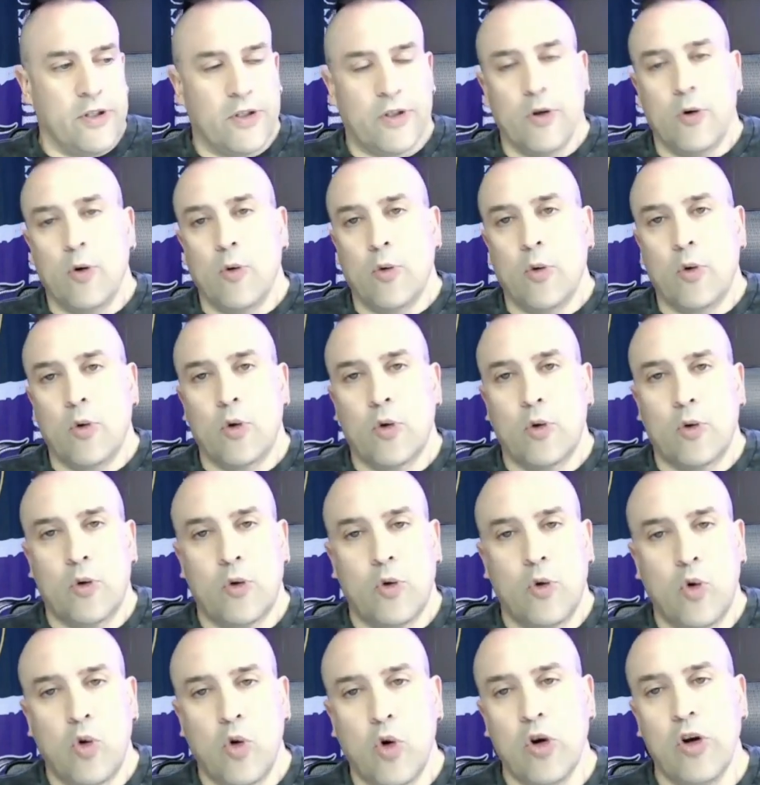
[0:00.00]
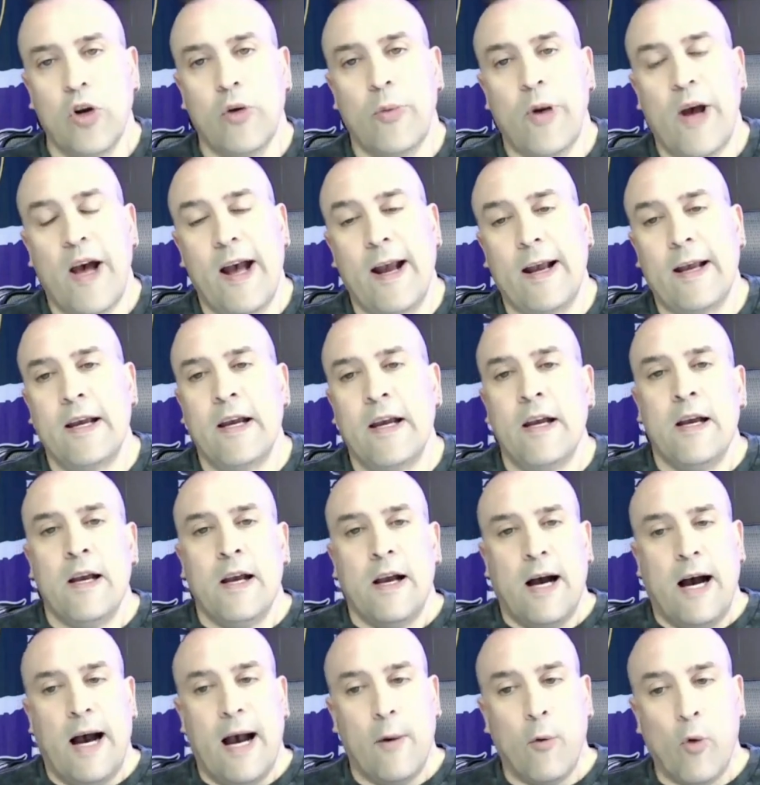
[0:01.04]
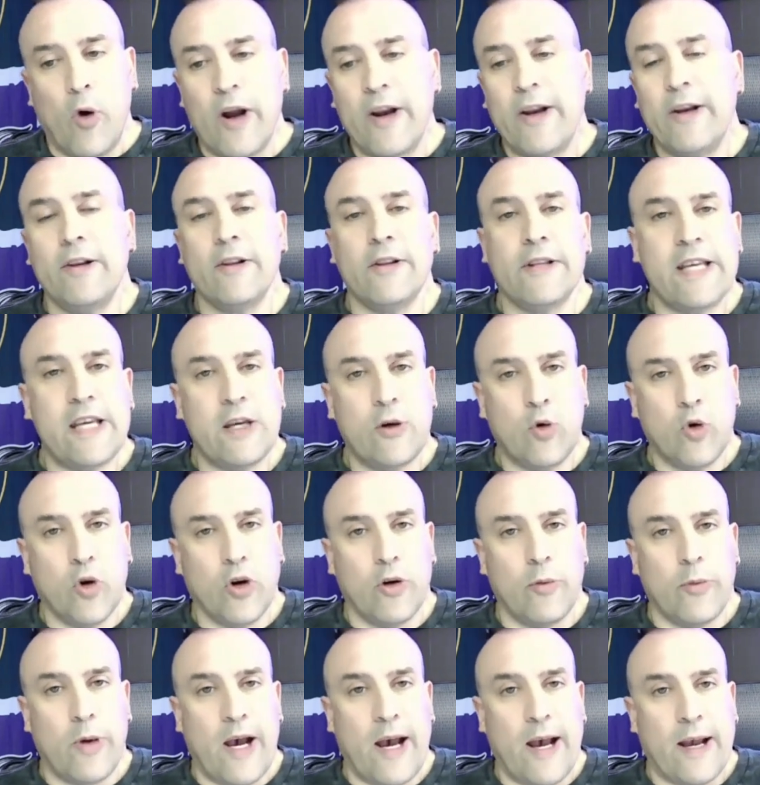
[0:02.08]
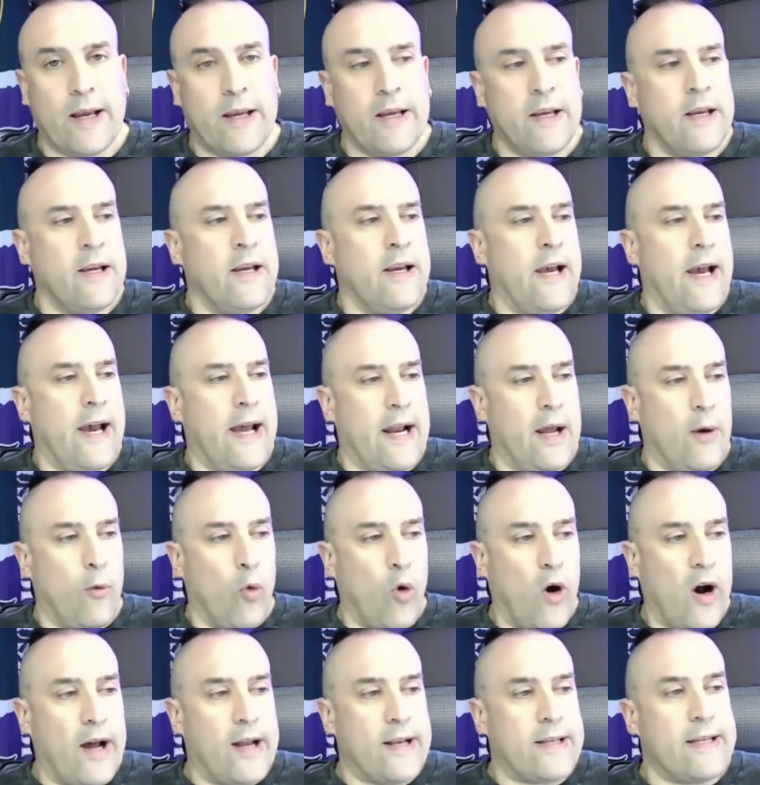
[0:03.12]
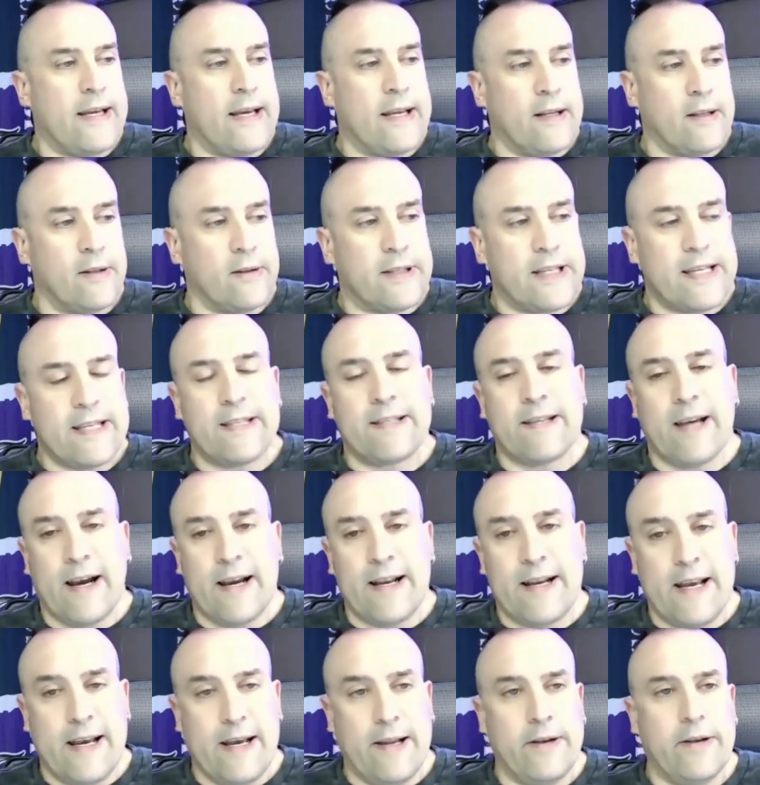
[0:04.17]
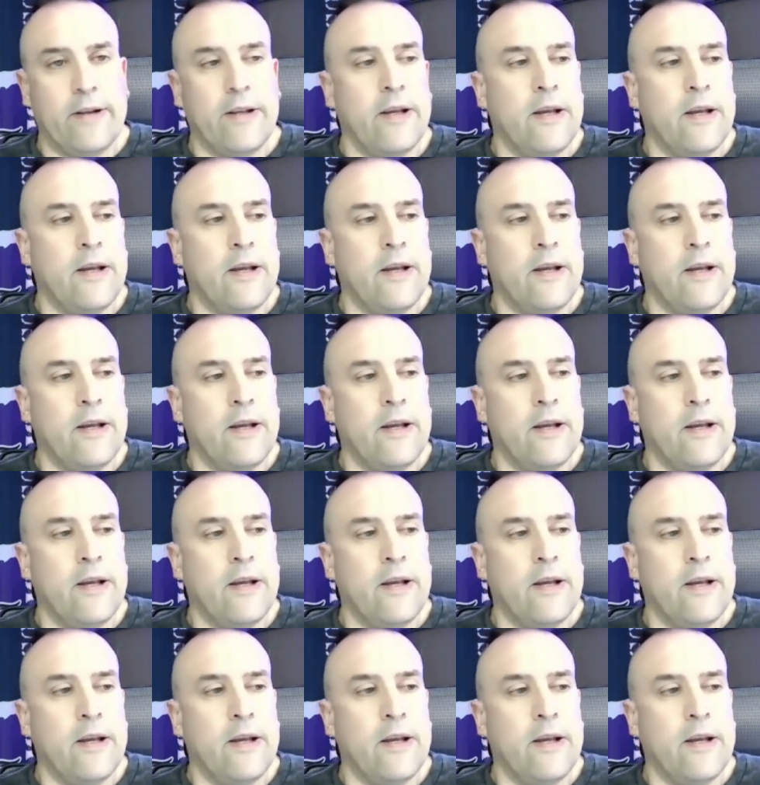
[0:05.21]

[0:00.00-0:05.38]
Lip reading: So quarterback, I want an elite quarterback and I want an elite tight end.